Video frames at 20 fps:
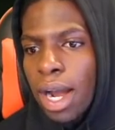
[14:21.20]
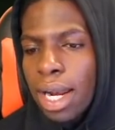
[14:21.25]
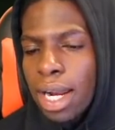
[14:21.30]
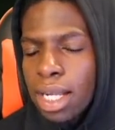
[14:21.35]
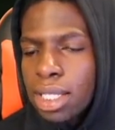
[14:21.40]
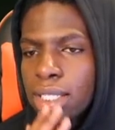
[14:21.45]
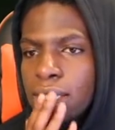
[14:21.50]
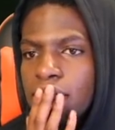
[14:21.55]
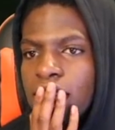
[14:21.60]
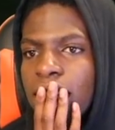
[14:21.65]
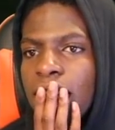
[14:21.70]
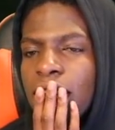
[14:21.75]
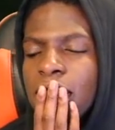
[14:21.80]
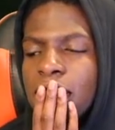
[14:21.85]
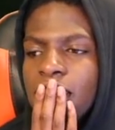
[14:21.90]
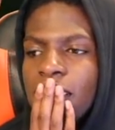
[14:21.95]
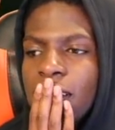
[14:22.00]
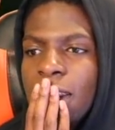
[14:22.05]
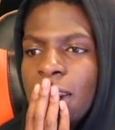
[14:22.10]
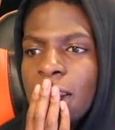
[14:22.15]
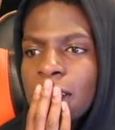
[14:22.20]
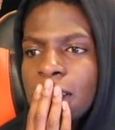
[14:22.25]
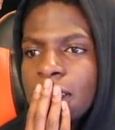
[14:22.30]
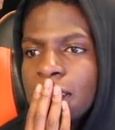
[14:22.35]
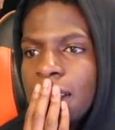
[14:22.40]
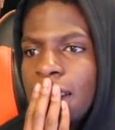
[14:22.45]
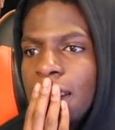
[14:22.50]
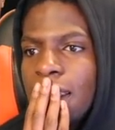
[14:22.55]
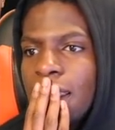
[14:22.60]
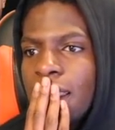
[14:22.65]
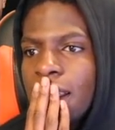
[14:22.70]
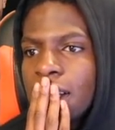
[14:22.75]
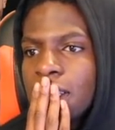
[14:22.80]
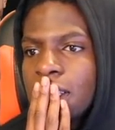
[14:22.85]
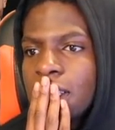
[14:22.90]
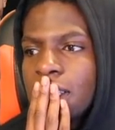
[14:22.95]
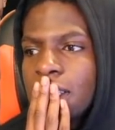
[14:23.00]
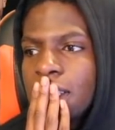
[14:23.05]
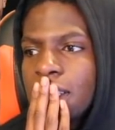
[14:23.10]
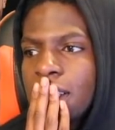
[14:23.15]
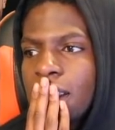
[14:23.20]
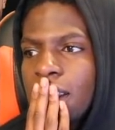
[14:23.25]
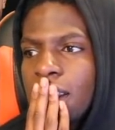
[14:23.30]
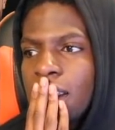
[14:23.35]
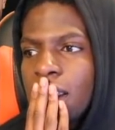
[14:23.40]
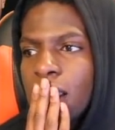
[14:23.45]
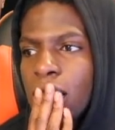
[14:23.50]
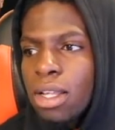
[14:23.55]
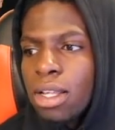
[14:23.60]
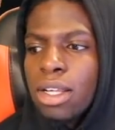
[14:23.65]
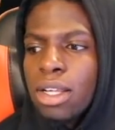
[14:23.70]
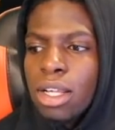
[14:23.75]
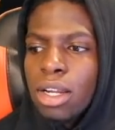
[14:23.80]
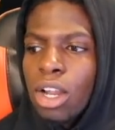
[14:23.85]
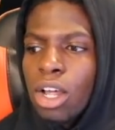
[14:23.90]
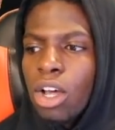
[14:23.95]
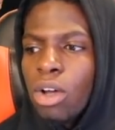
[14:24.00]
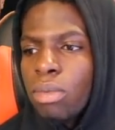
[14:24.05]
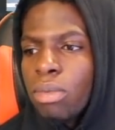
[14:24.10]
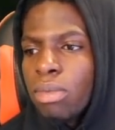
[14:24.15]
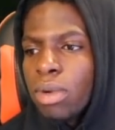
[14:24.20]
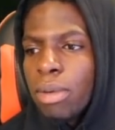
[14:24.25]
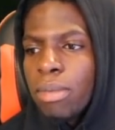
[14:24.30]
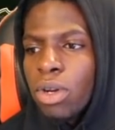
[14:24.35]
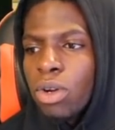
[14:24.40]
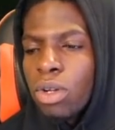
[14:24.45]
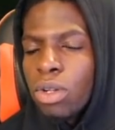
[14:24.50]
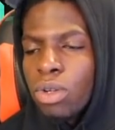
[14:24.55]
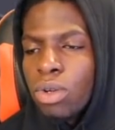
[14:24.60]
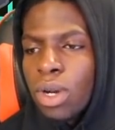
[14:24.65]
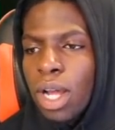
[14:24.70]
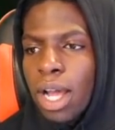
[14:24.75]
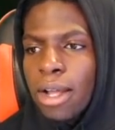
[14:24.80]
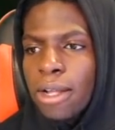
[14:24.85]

Right, let's see, let's see, let's see, let's see. No, let me not do